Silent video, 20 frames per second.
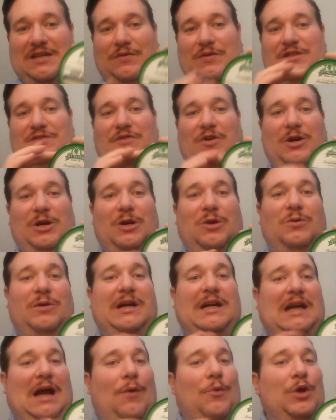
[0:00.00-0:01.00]
it was very
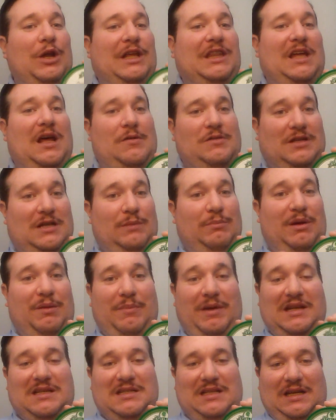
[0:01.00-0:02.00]
green. I really thought it was going to be
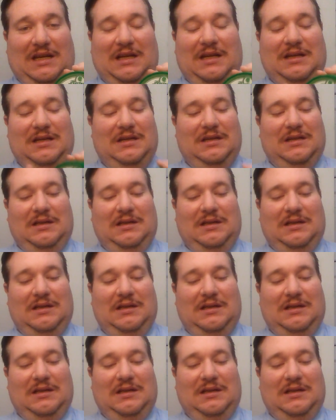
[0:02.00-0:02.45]
minty.